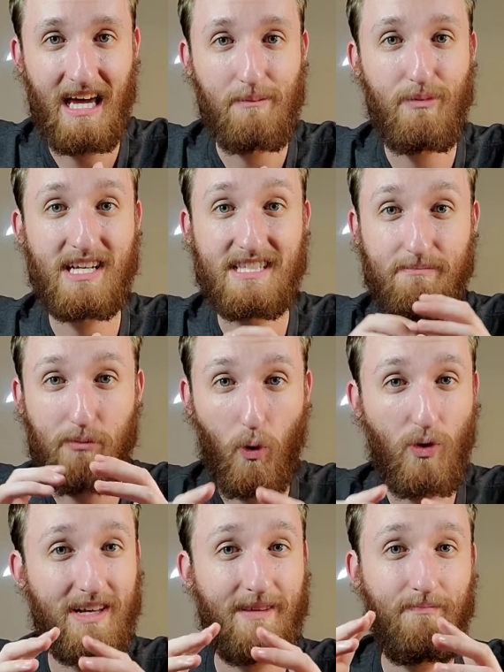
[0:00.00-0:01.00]
But it's
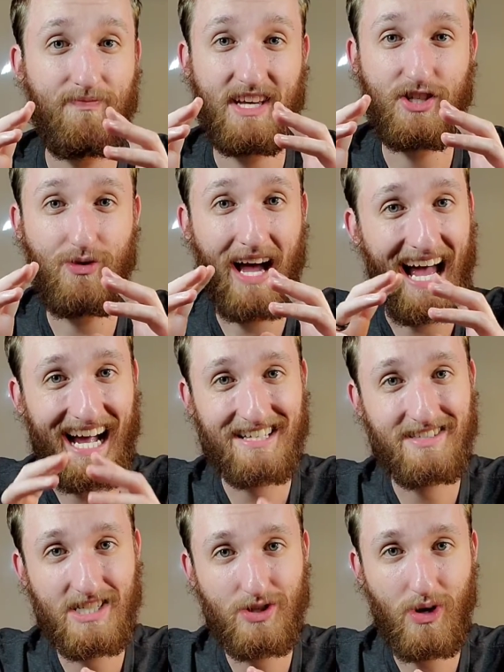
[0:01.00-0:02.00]
important that you
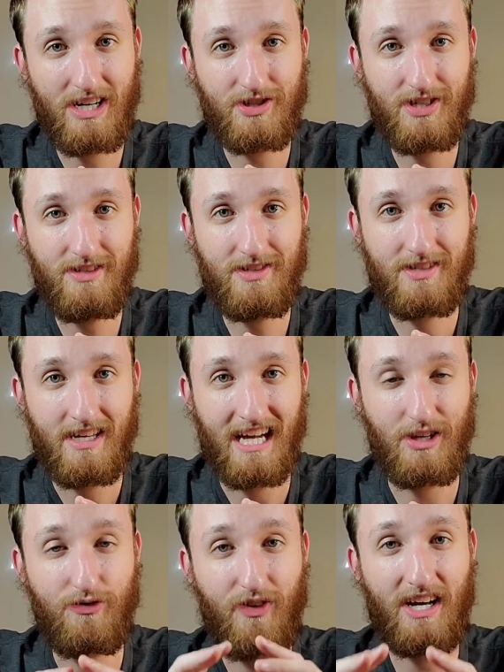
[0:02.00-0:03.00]
ask these questions
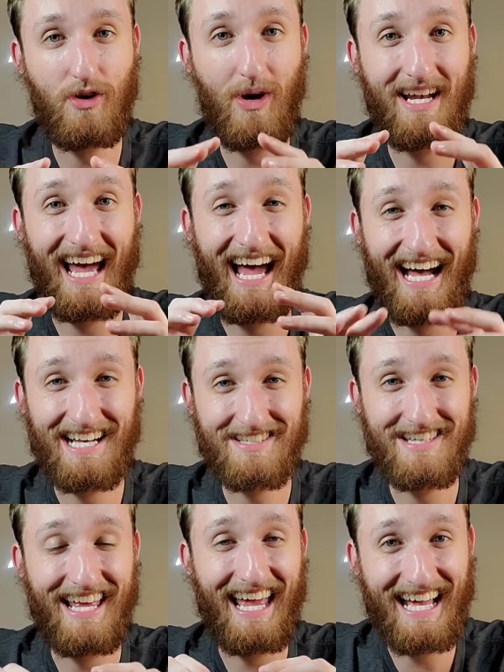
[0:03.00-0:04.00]
and you find a way to
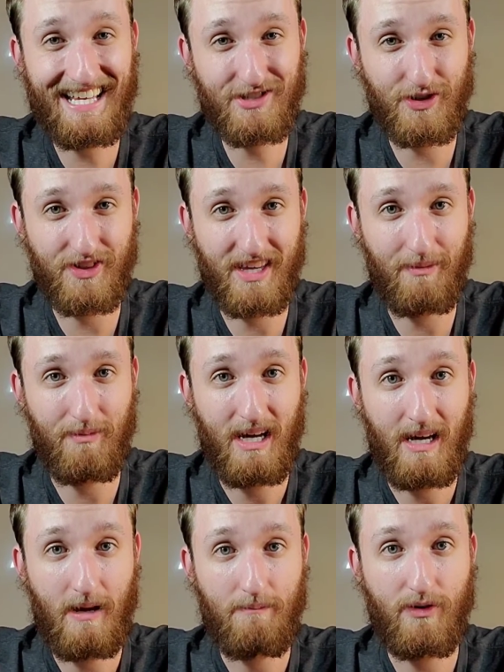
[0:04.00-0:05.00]
ask and answer them
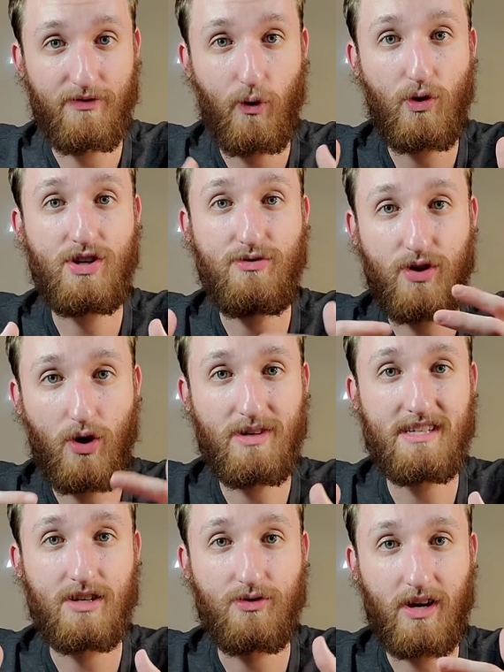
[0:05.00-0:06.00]
before you go
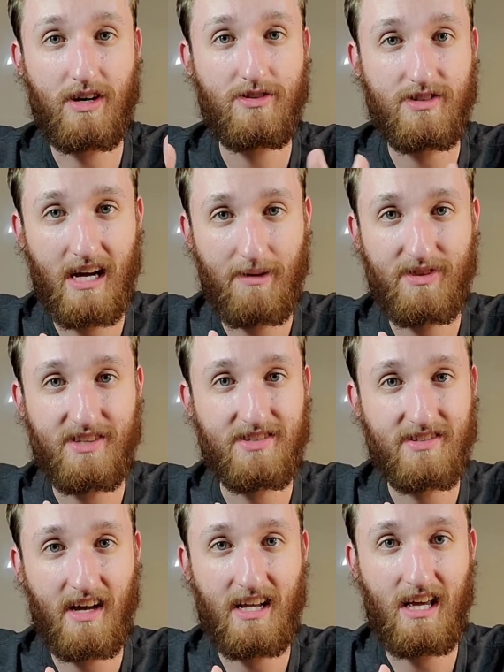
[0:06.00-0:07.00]
into greater depth and
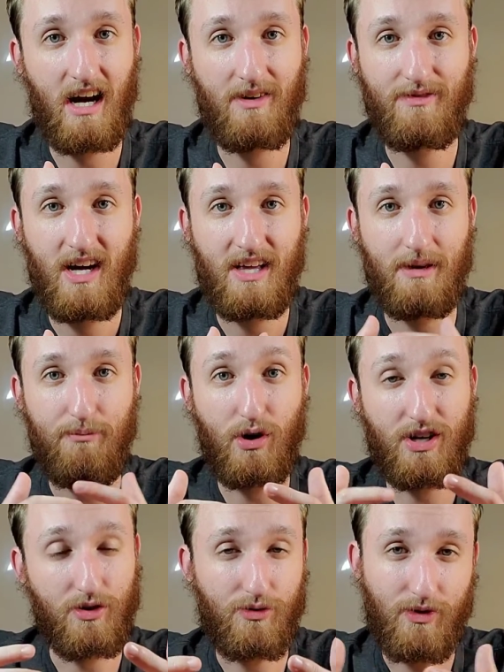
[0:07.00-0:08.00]
study of the
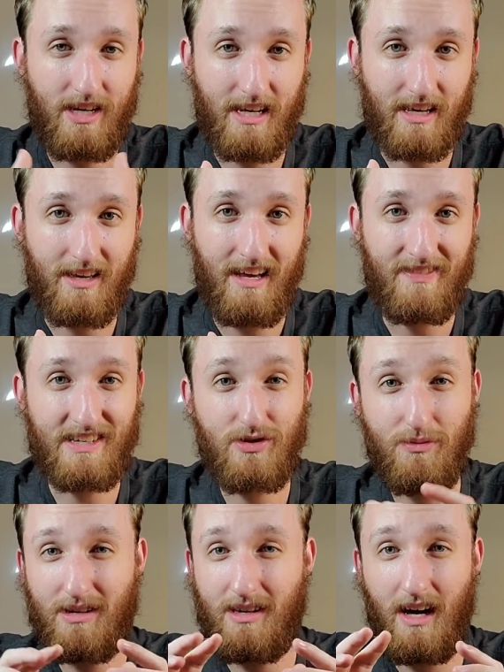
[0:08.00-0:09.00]
book you're reading. This will
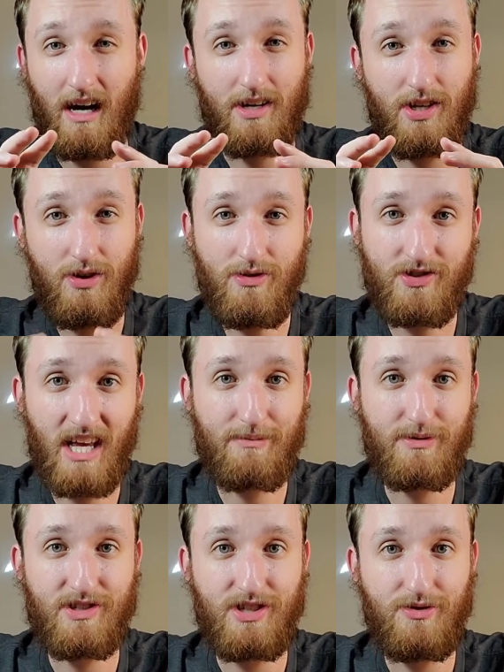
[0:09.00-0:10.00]
be a huge
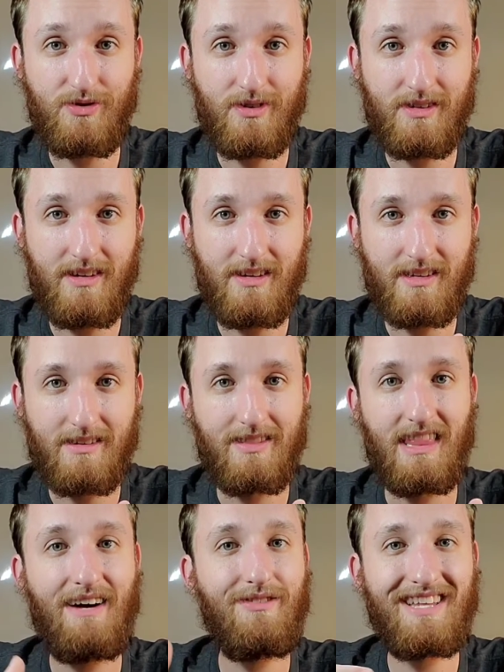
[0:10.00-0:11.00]
step into you
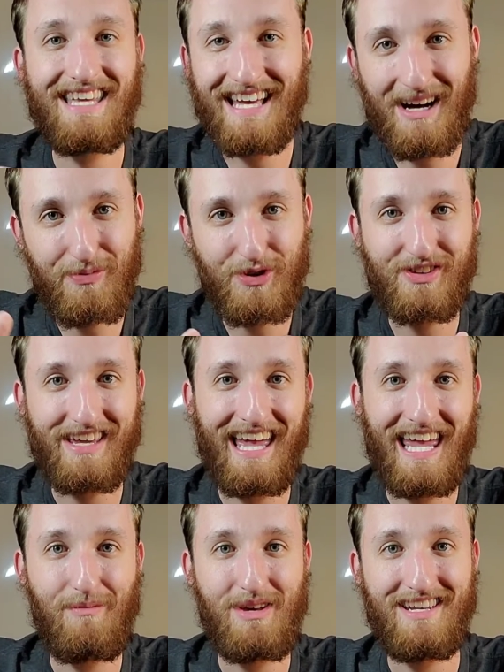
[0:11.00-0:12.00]
leveling up your
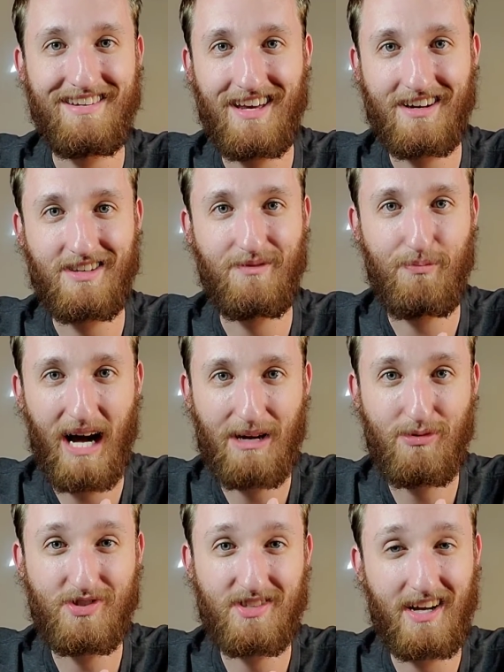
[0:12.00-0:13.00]
game in inductive
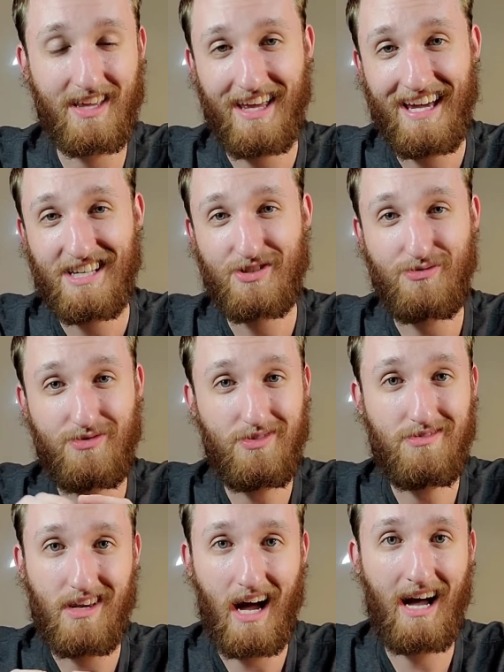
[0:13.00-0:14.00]
Bible study. So
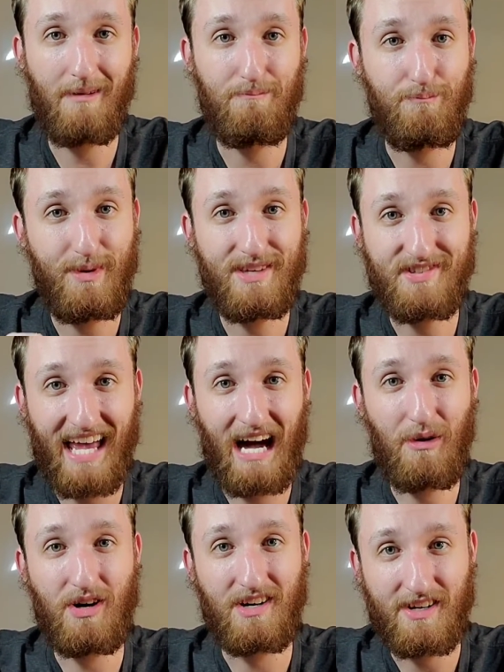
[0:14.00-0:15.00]
do not miss
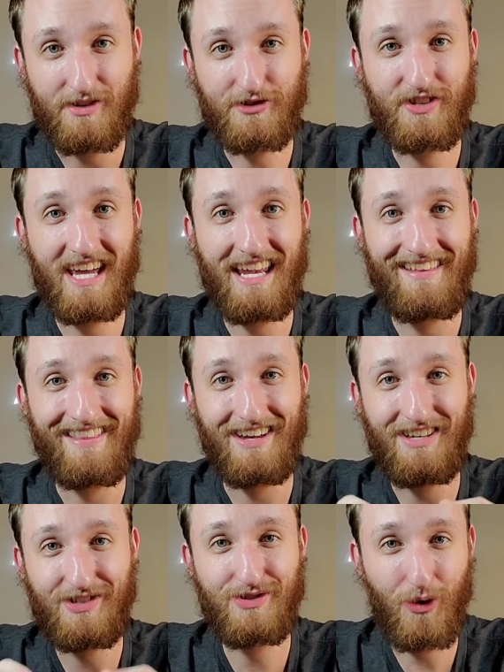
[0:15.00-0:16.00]
out on understanding the
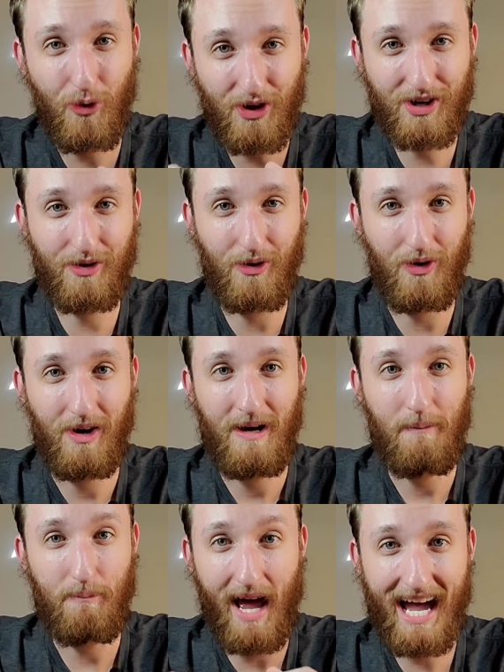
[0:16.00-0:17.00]
historical
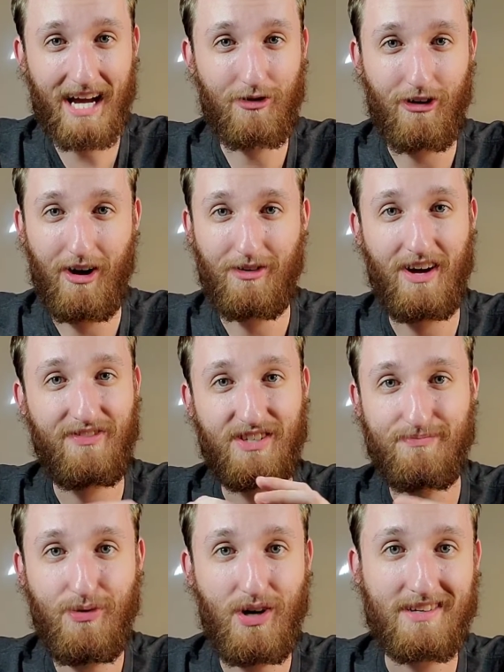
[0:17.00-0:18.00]
background of these
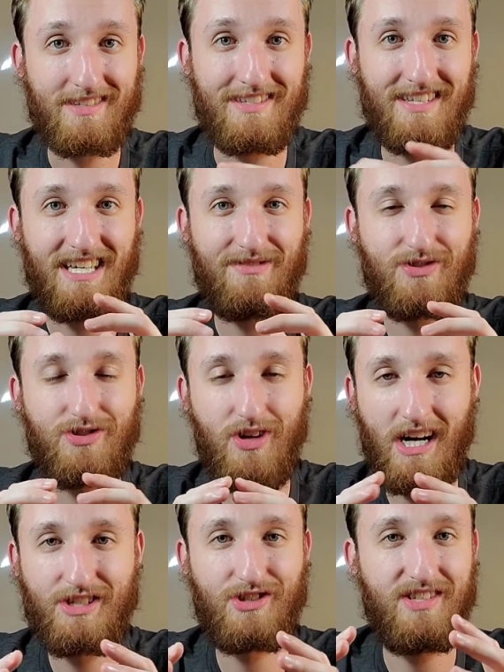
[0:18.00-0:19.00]
books because it gives
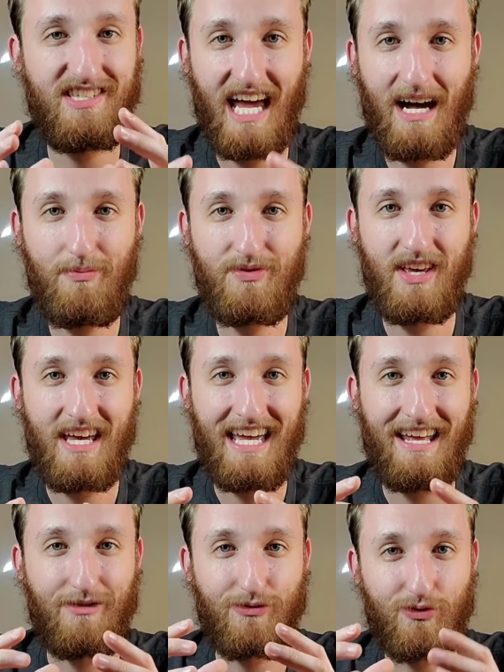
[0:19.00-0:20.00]
such depth
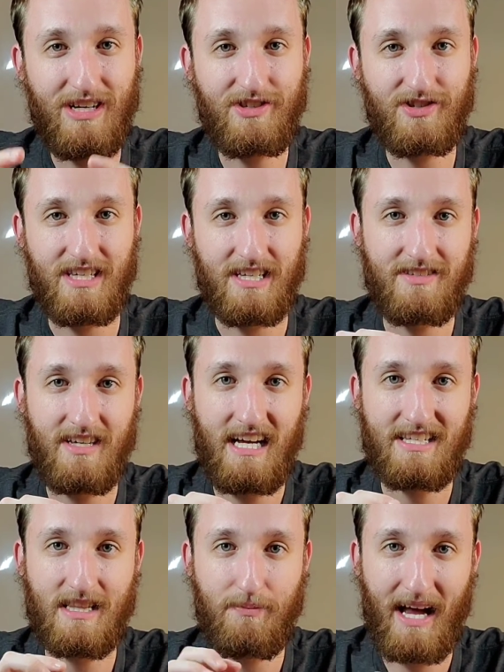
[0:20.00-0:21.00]
and richness
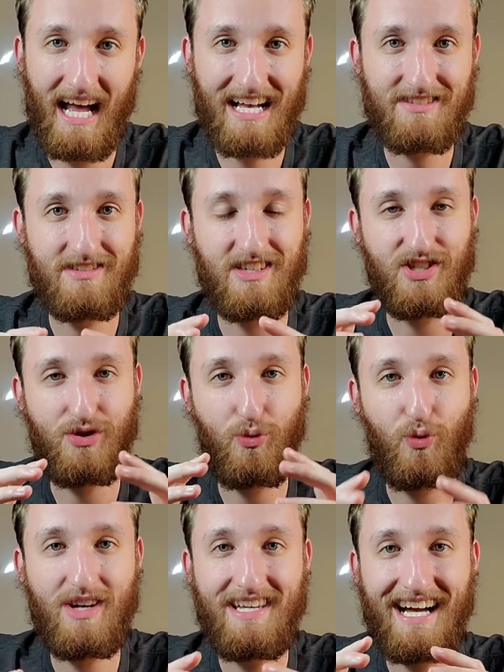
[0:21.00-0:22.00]
to the passage that you
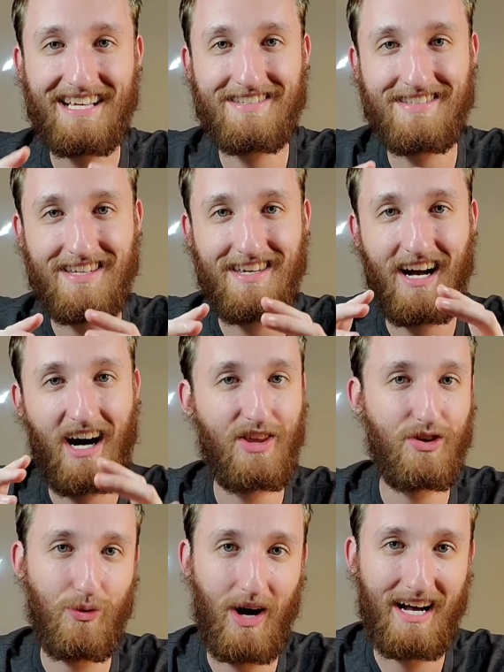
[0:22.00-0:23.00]
would not see
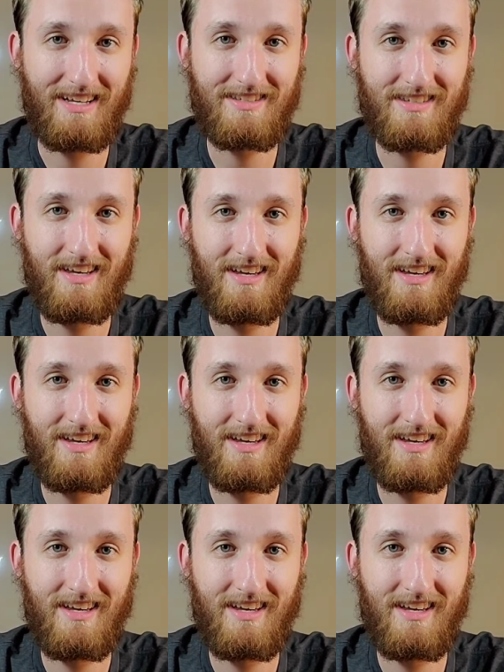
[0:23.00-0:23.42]
otherwise.